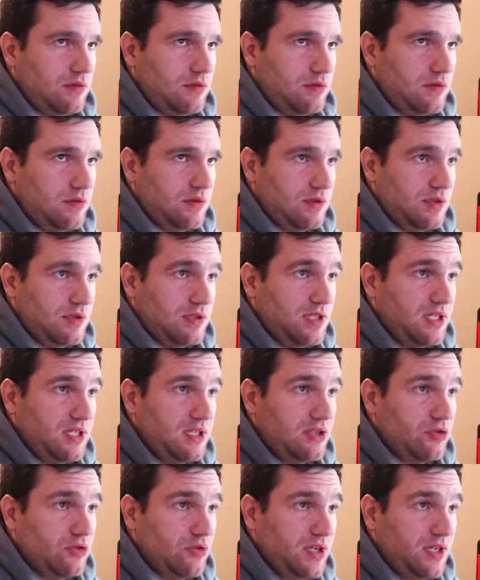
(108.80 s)

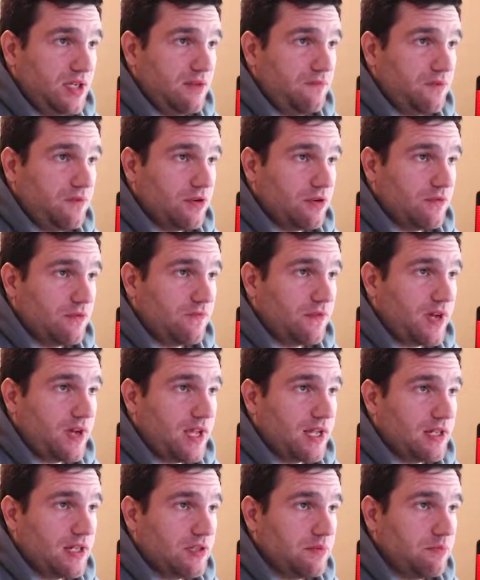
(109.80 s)
d3,
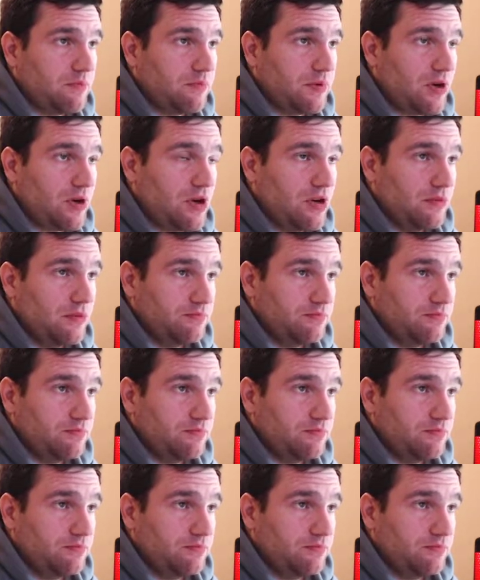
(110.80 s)
fortifying the pawn.